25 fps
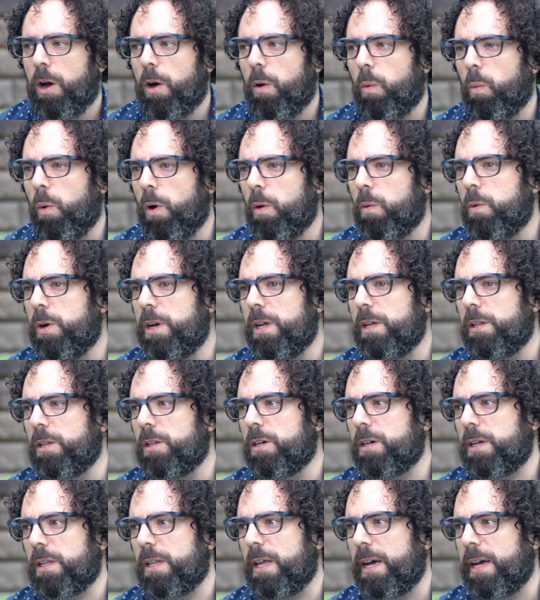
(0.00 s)
What would it
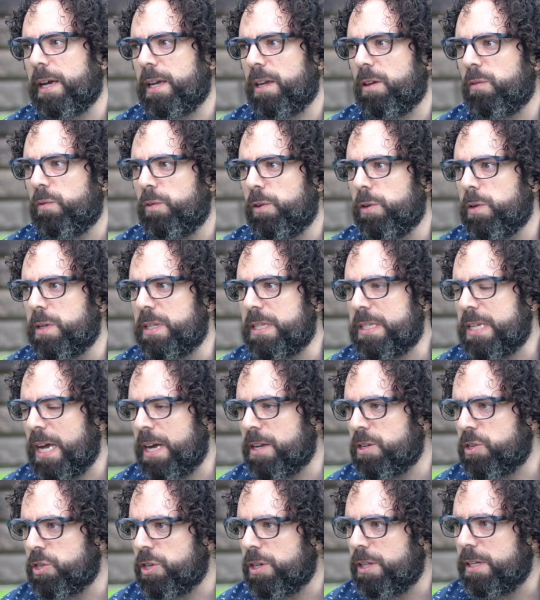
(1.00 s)
look like if you
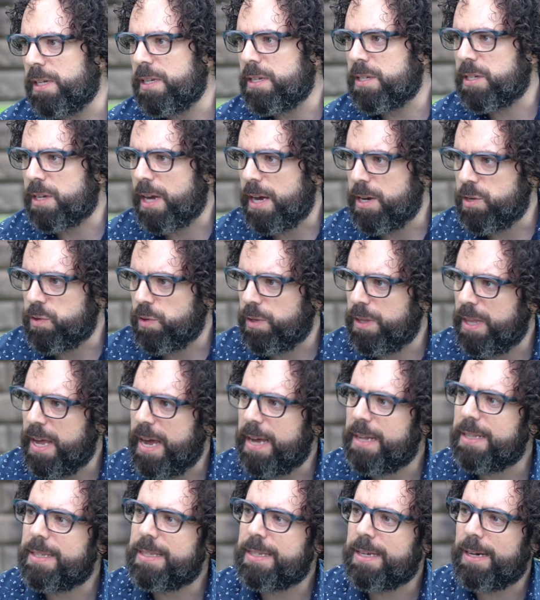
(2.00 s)
intentionally scheduled
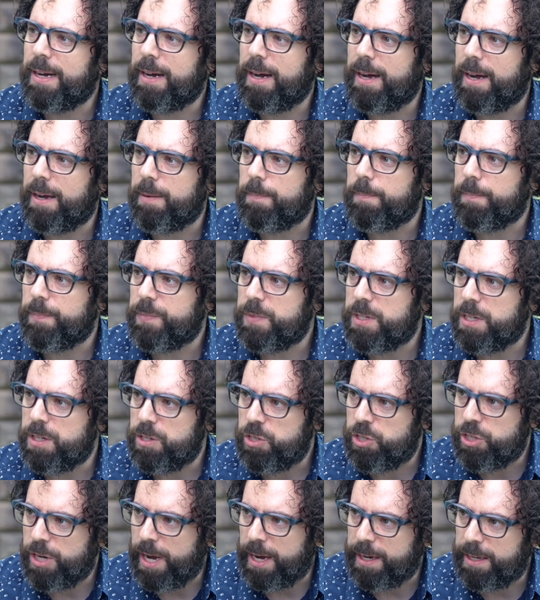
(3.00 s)
that time to
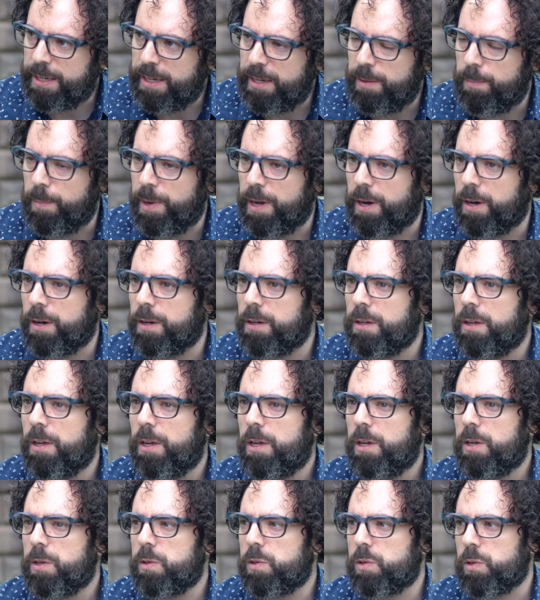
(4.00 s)
check email,
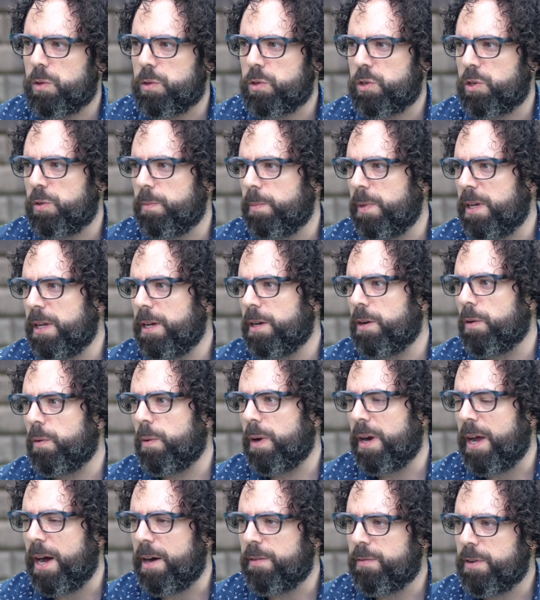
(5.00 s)
social media, or
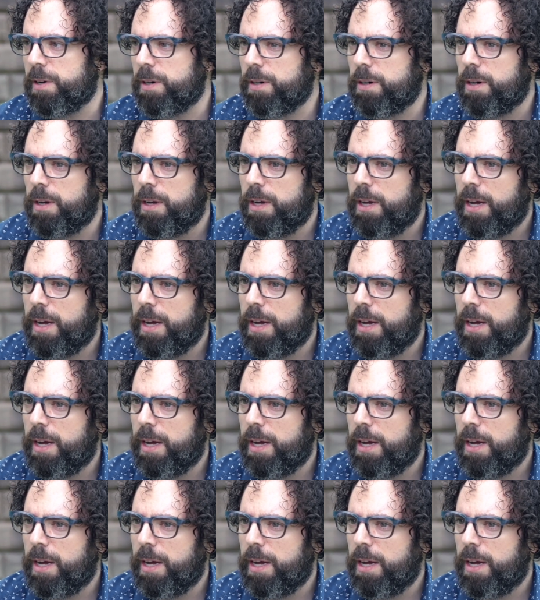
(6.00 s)
whatever